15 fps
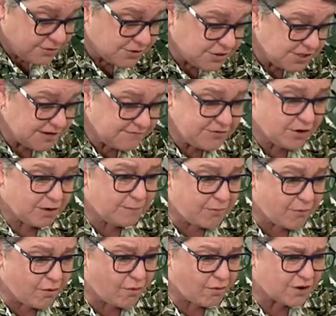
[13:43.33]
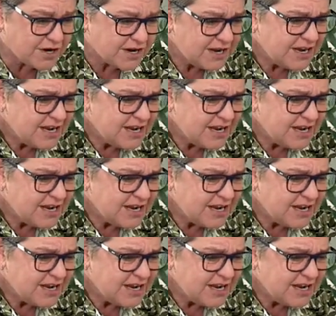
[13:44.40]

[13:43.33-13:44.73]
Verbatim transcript: Good to have you on board.